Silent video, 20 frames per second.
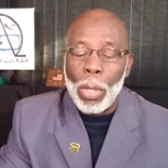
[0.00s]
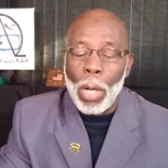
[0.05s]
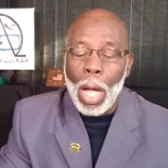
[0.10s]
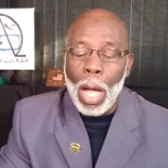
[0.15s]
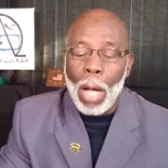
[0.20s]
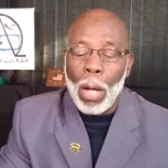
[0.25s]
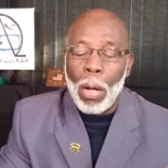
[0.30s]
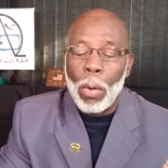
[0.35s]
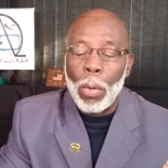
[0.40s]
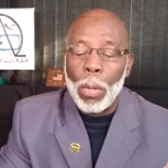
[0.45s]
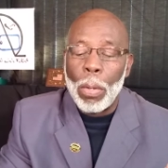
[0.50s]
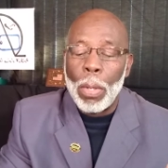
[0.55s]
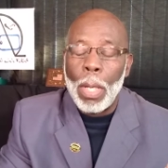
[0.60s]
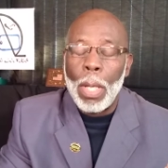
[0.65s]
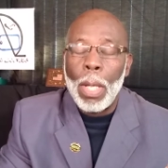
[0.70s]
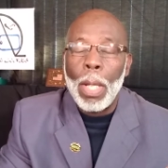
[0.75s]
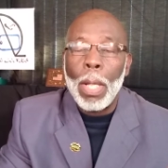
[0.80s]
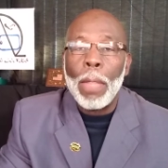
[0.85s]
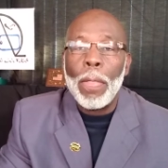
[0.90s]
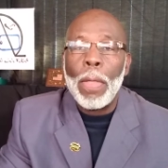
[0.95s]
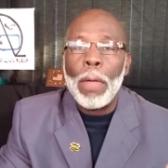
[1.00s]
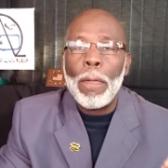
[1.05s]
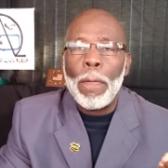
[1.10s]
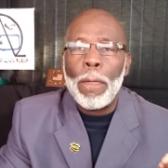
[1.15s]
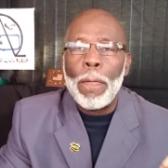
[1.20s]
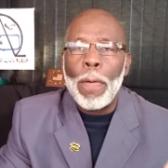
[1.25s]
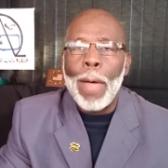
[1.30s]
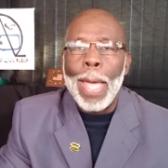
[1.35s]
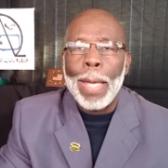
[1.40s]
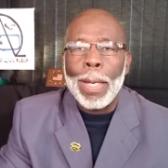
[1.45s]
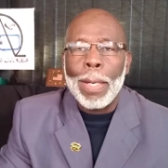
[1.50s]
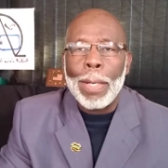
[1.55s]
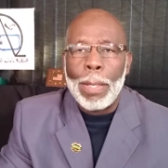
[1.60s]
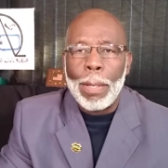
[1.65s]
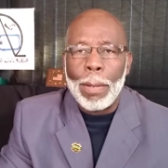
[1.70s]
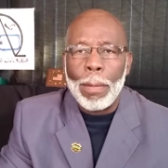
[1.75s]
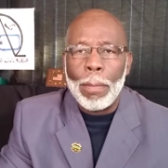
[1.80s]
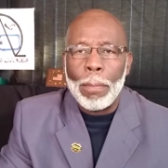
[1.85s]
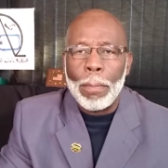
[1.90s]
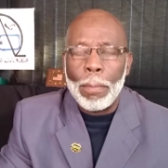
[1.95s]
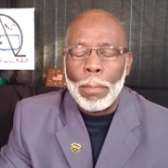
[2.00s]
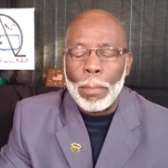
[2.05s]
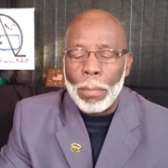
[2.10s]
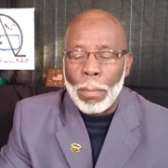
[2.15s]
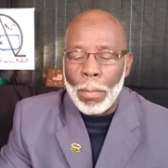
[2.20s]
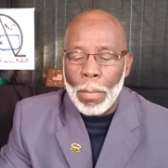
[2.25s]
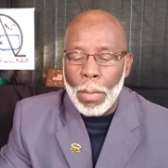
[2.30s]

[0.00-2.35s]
how the vacuum